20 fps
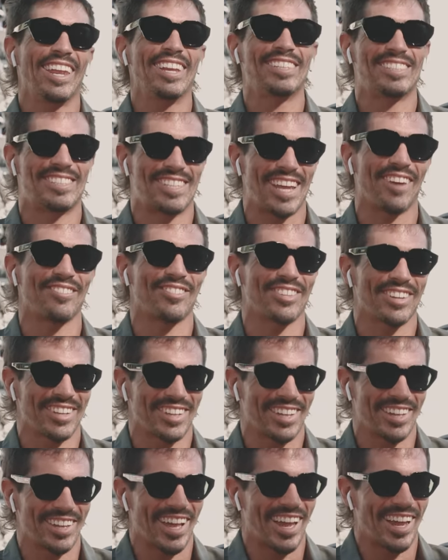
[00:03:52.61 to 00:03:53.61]
he
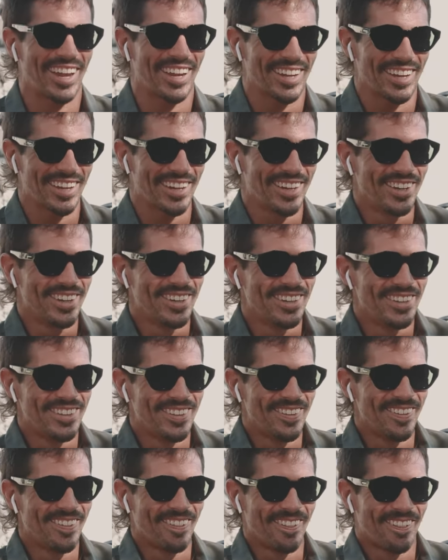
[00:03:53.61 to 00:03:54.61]
definitely like.
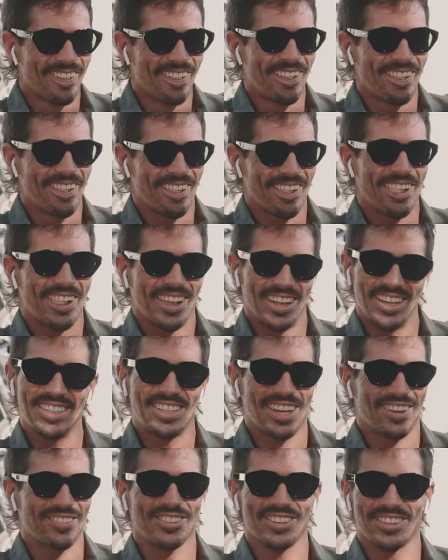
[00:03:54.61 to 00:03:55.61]
This is something
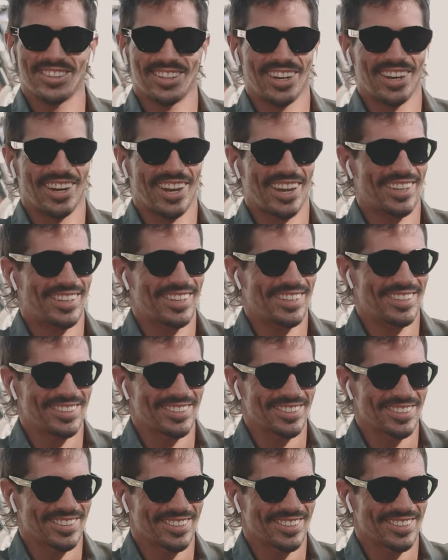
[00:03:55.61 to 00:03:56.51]
he definitely thought he had this.